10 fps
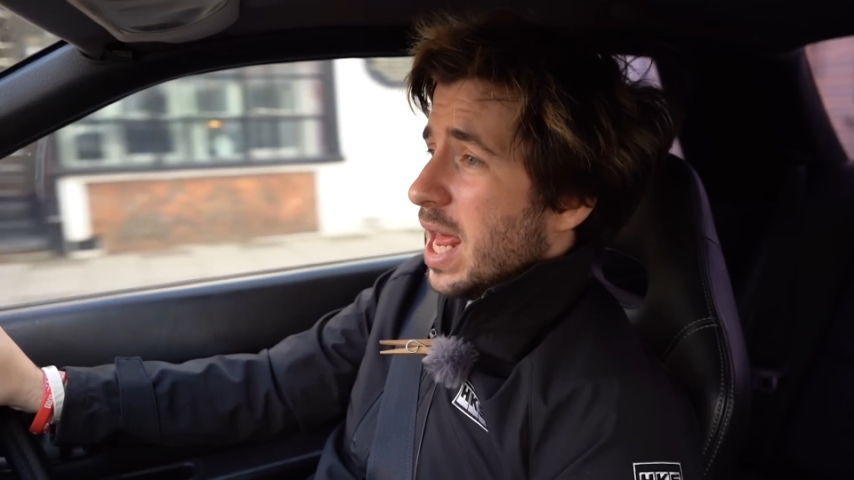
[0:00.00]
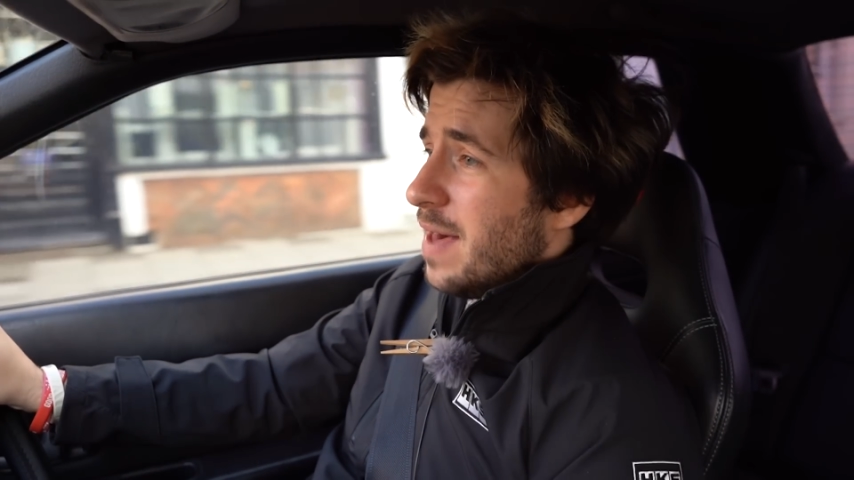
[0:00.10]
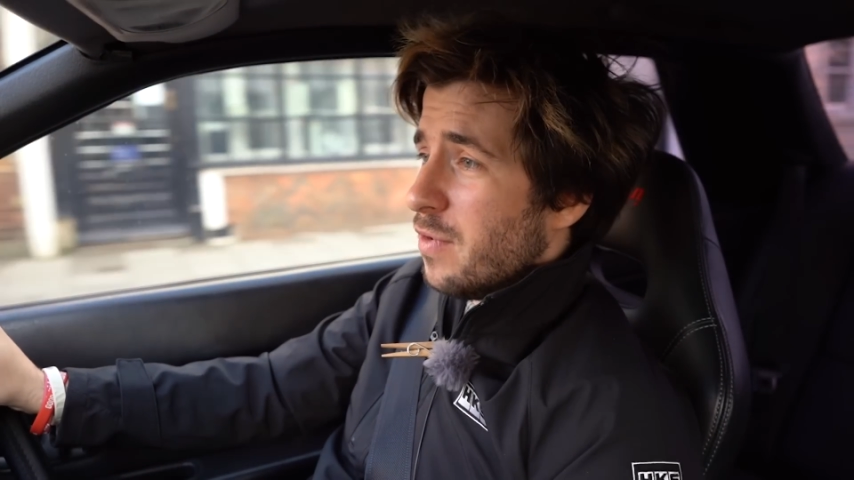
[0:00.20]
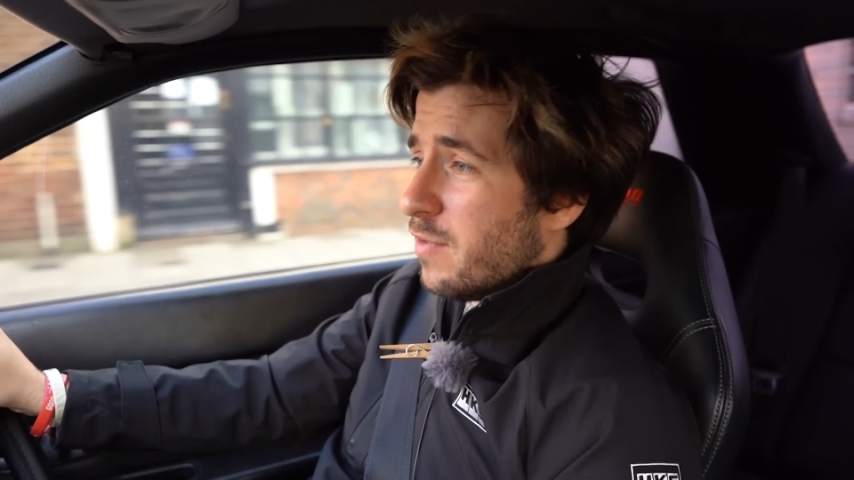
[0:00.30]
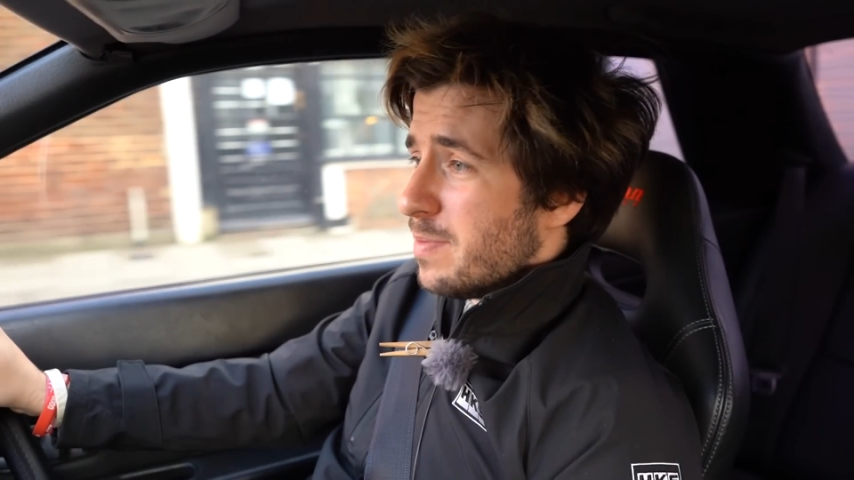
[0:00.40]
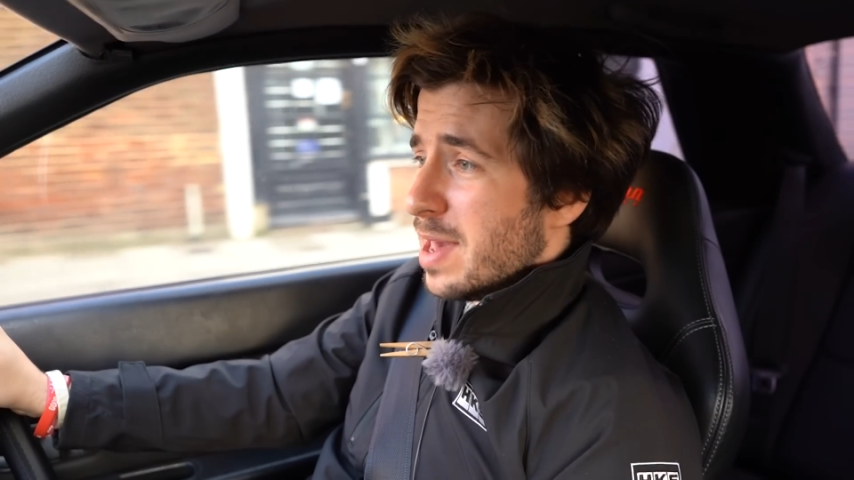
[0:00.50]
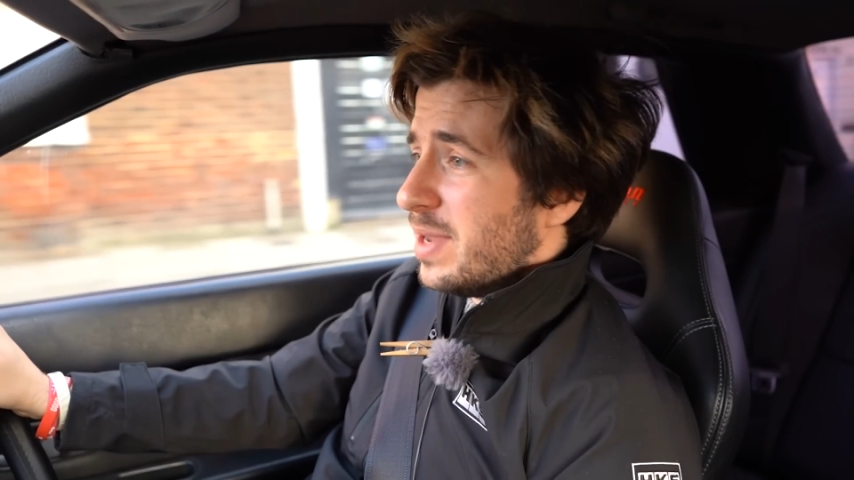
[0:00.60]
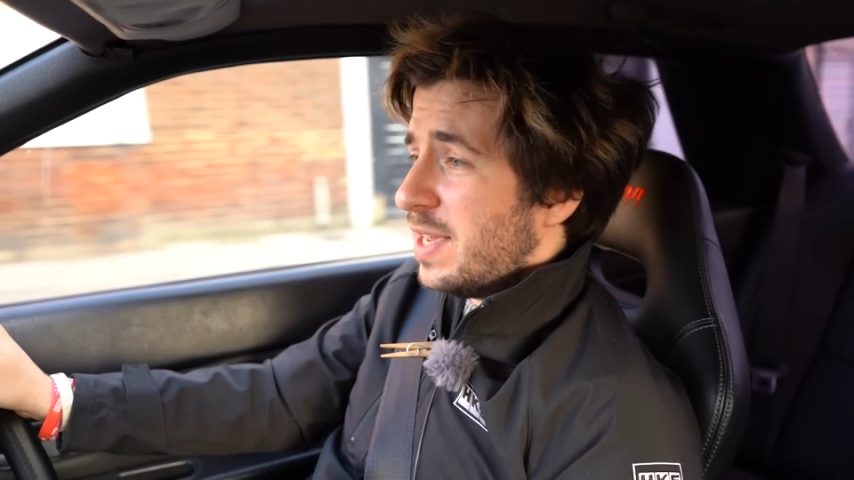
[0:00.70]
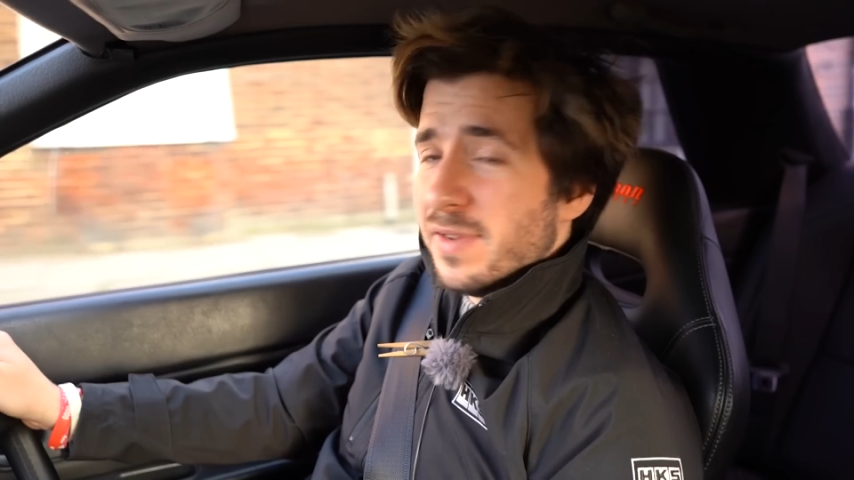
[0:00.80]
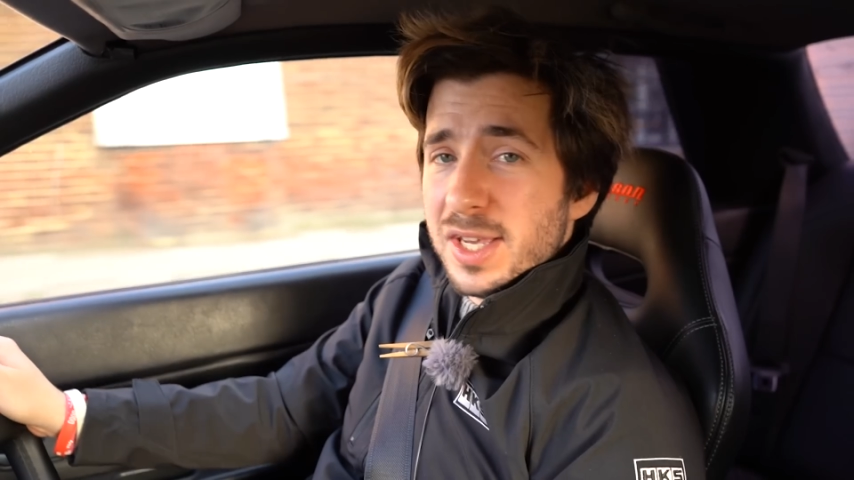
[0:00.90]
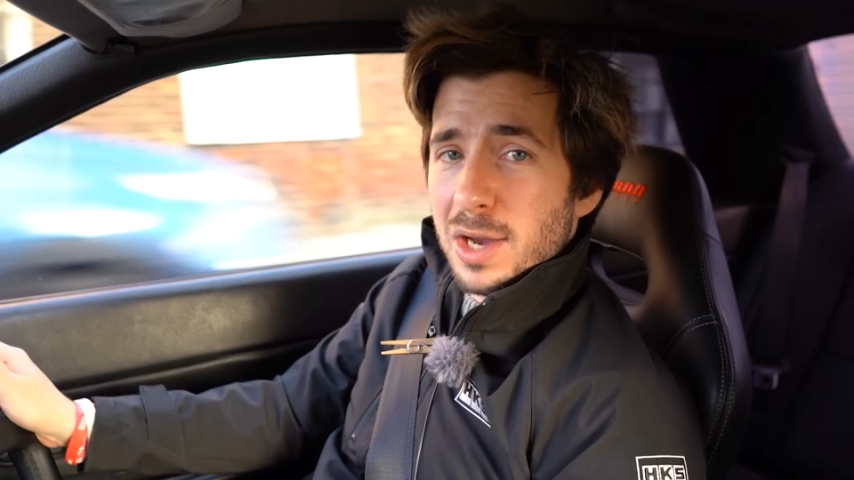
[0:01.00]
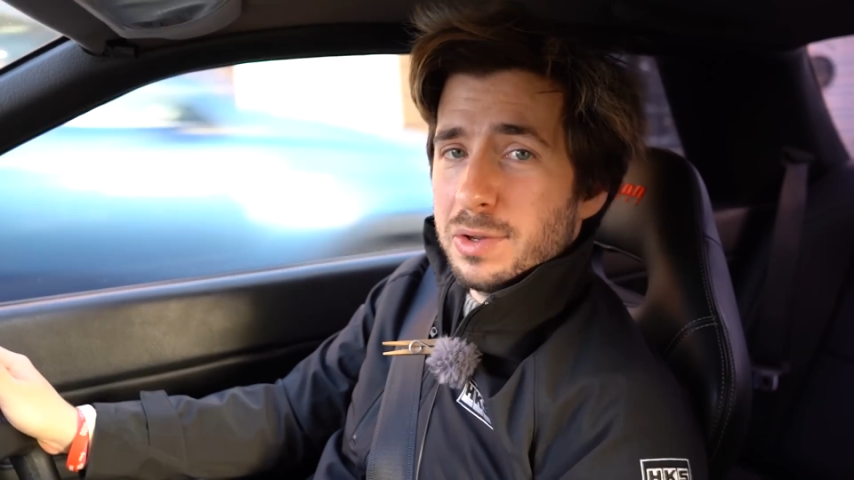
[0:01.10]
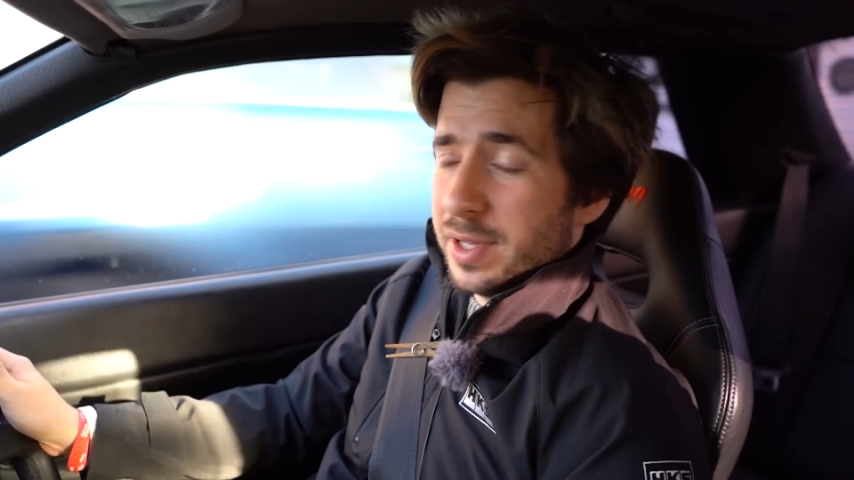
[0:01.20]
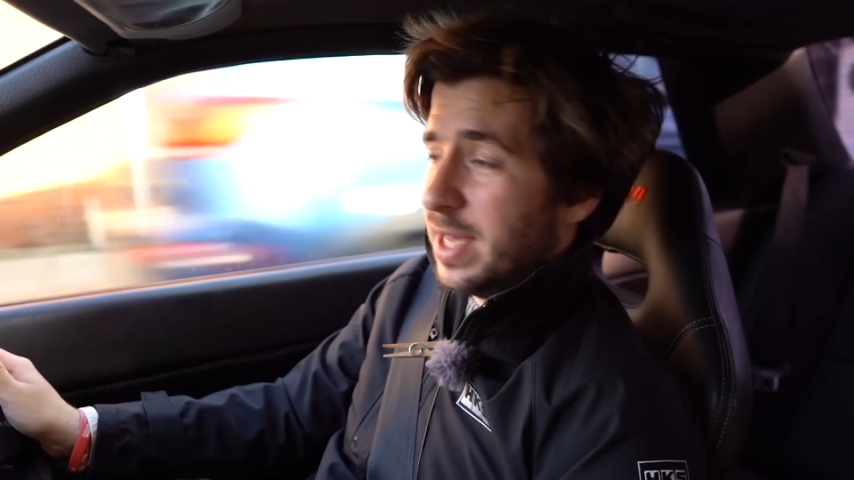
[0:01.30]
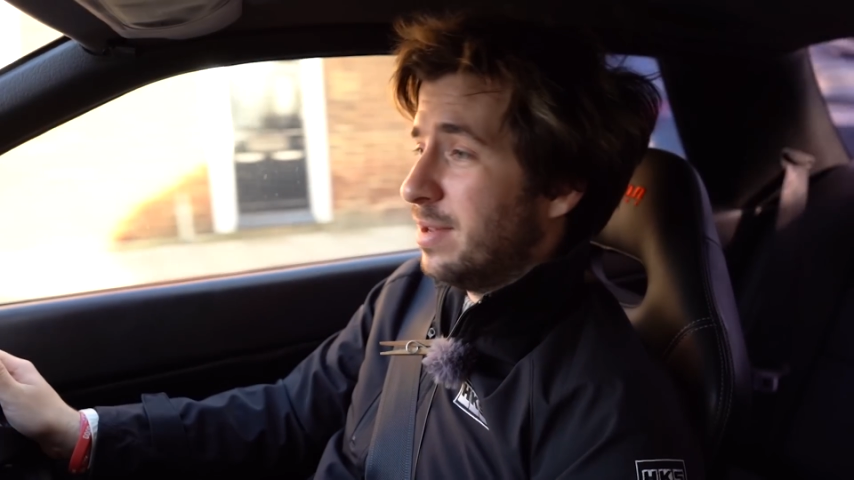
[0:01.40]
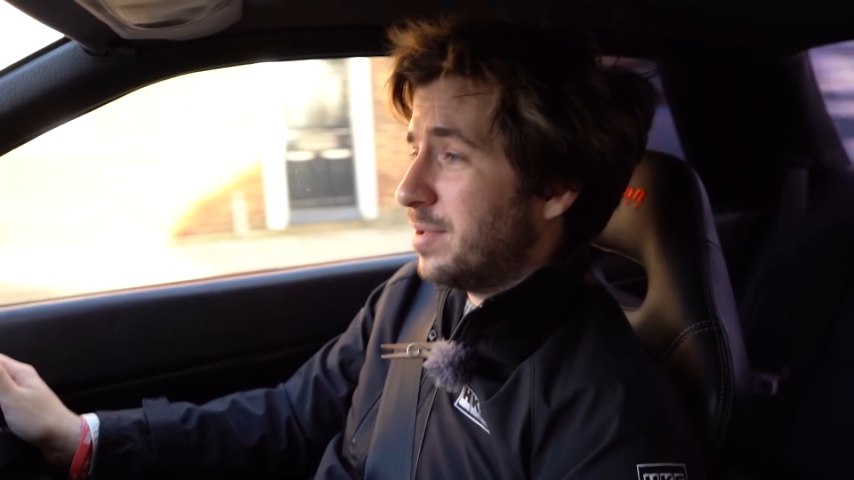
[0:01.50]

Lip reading: I've not really made many videos on it,